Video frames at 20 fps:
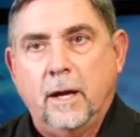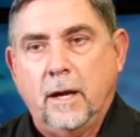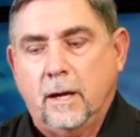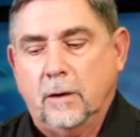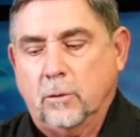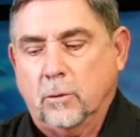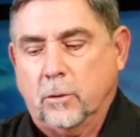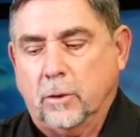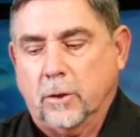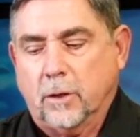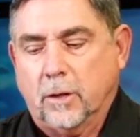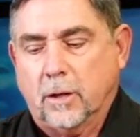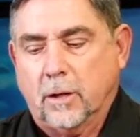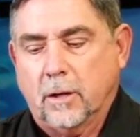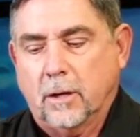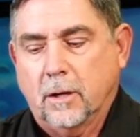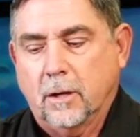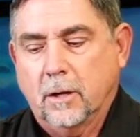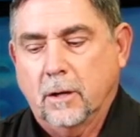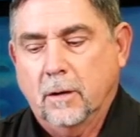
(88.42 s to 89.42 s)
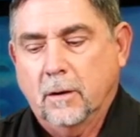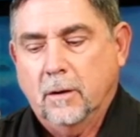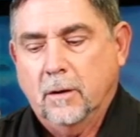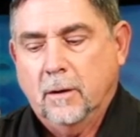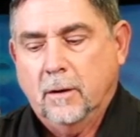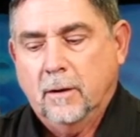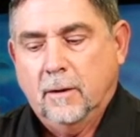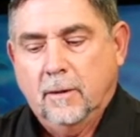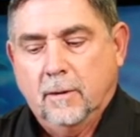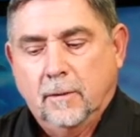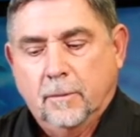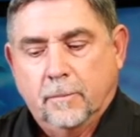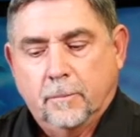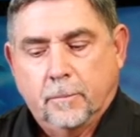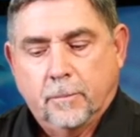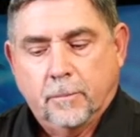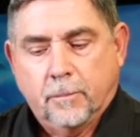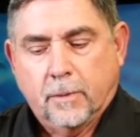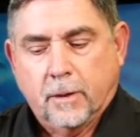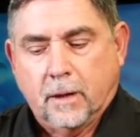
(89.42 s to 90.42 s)
handwork,
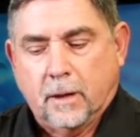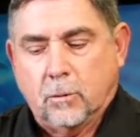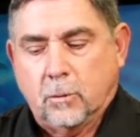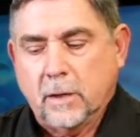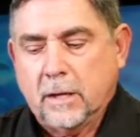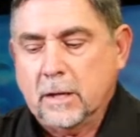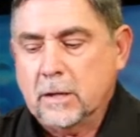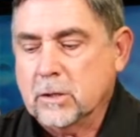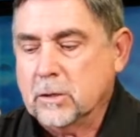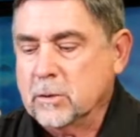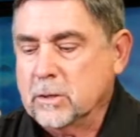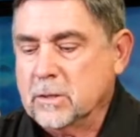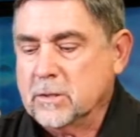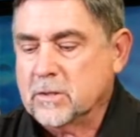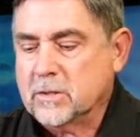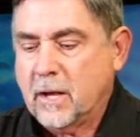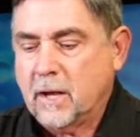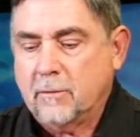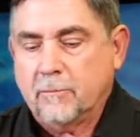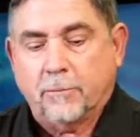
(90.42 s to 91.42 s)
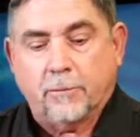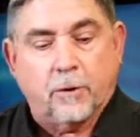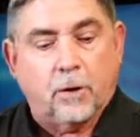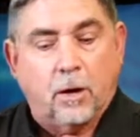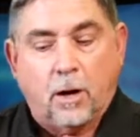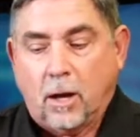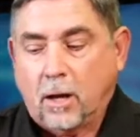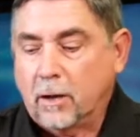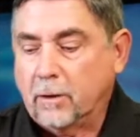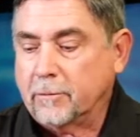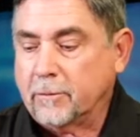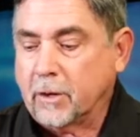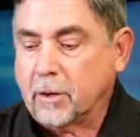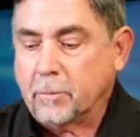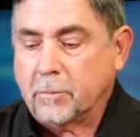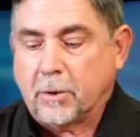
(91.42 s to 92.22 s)
and we can do the same for all of our